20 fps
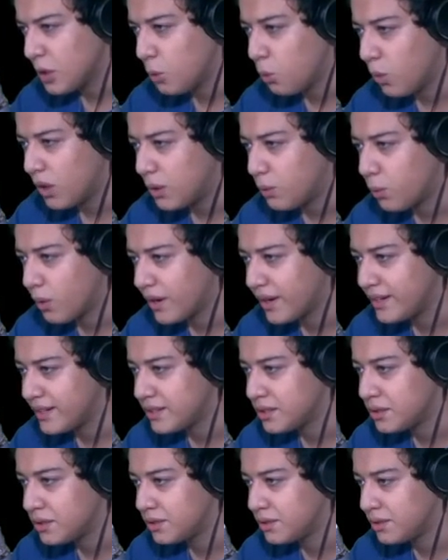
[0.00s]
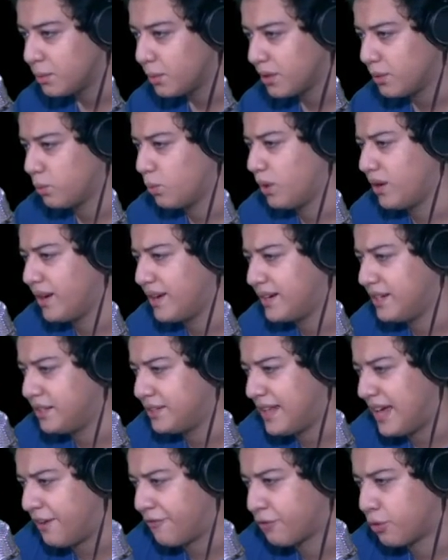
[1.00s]
What I need
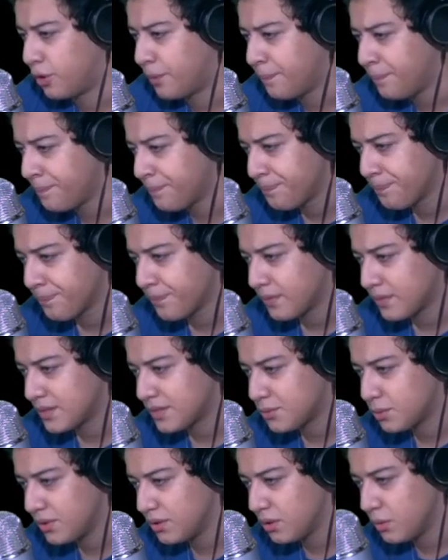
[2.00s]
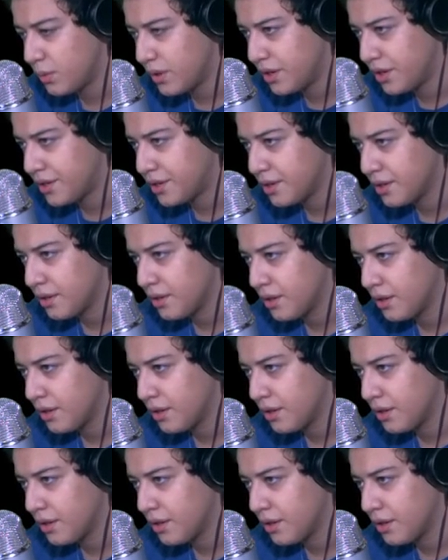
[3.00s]
that for? That's really weird.